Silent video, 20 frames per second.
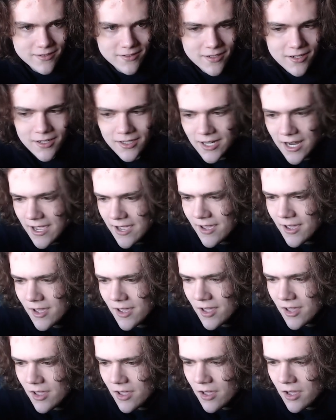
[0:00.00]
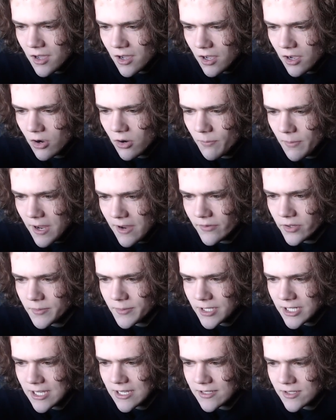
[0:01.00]
All right. I hope
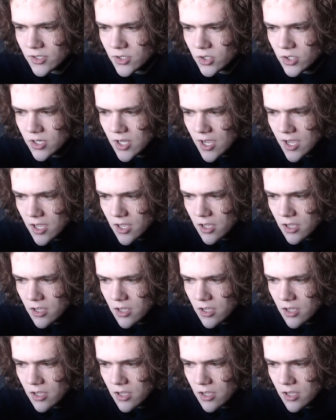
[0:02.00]
everybody has a good day.